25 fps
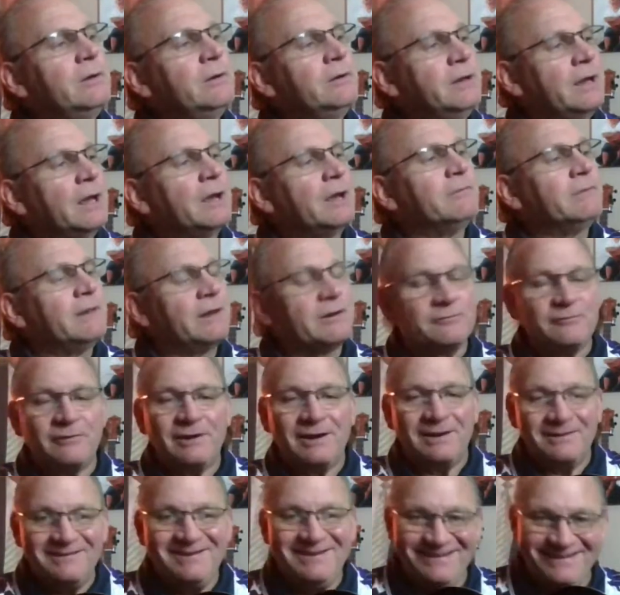Yeah, that's right.
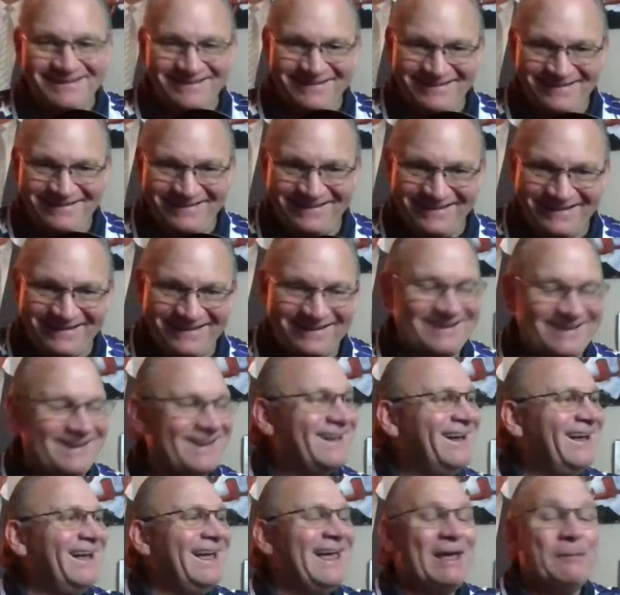
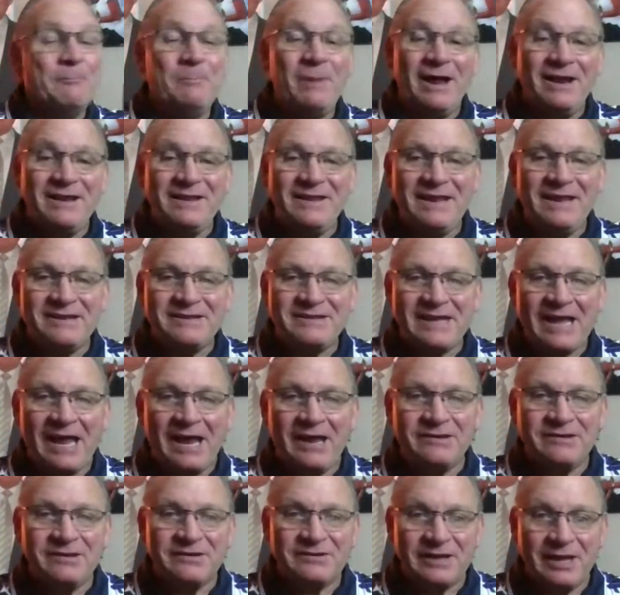But this
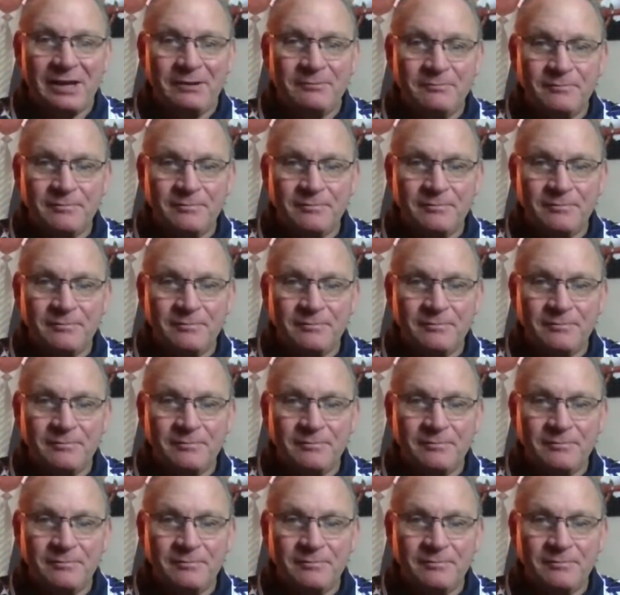thing's the same,